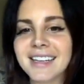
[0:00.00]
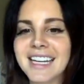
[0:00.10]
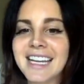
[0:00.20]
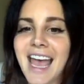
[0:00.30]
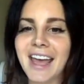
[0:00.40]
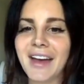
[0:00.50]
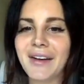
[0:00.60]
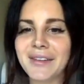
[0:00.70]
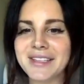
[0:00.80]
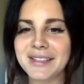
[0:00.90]

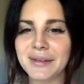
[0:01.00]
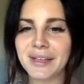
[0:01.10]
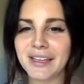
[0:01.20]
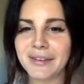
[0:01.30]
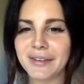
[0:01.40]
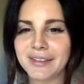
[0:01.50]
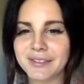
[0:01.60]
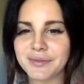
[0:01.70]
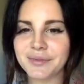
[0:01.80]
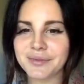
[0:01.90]
Yayo, so cute.
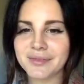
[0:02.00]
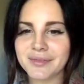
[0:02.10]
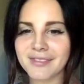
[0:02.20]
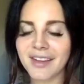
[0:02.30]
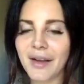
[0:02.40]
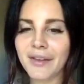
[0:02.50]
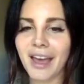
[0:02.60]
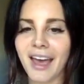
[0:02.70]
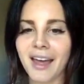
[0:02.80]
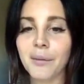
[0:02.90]

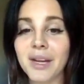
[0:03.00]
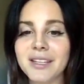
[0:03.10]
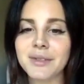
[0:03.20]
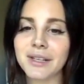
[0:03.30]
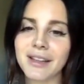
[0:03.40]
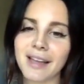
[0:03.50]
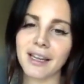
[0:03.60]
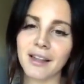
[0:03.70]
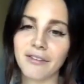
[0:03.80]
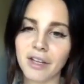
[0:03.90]
Okay, we adore
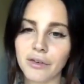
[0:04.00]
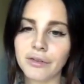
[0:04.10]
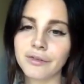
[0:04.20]
Lana, love you.